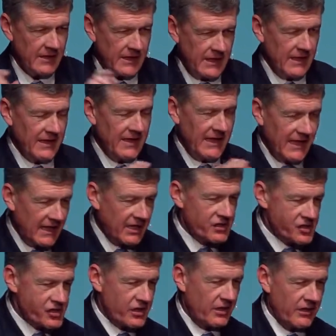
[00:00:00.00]
in
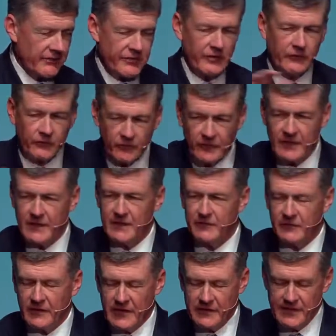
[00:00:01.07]
each of the
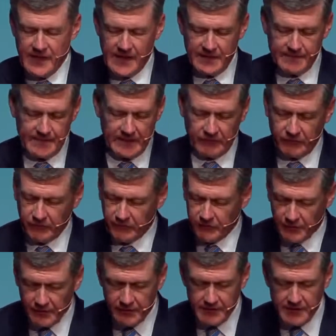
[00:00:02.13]
seats in that
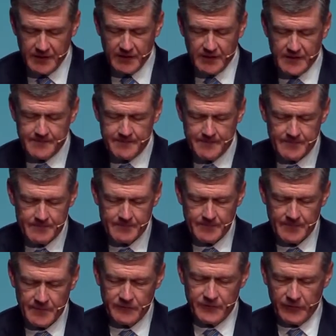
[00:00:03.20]
extraordinary
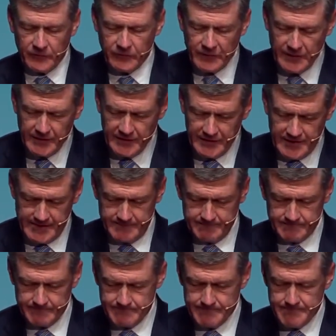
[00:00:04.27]
facility.
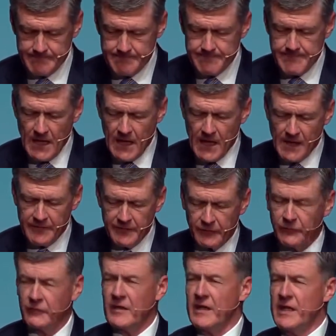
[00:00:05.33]
The
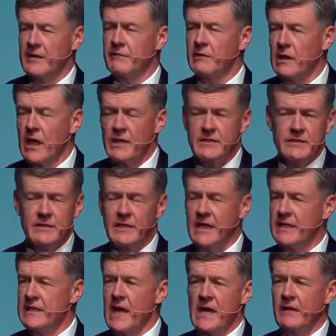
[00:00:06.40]
city of London
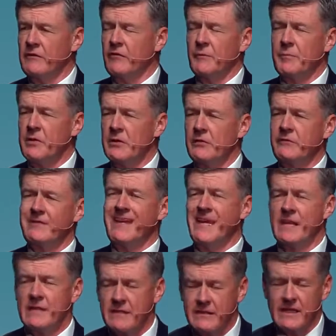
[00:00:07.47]
had not experienced
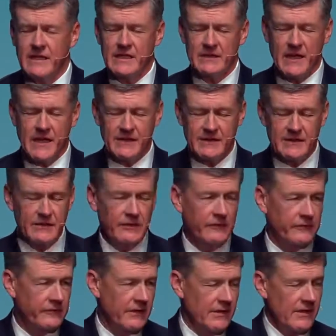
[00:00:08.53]
anything like
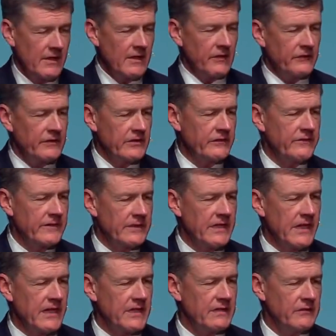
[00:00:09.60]
this since the
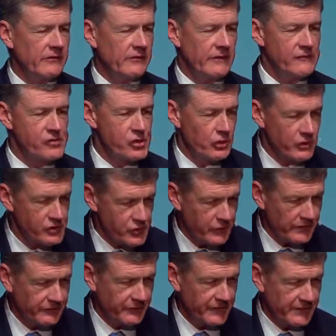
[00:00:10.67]
days of George
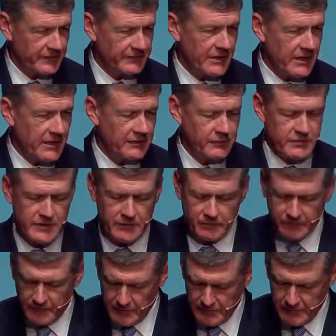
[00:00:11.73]
Whitefield 100
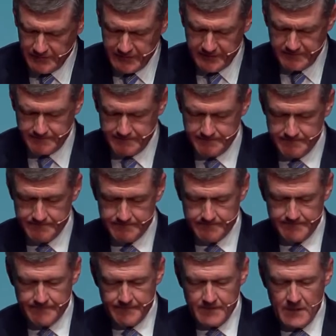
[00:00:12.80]
years earlier.
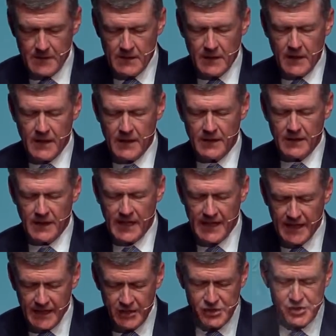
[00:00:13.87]
At
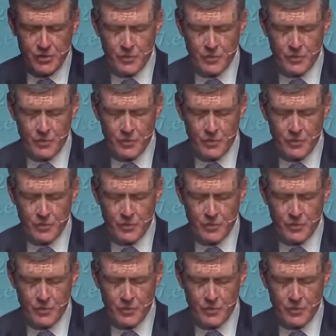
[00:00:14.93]
age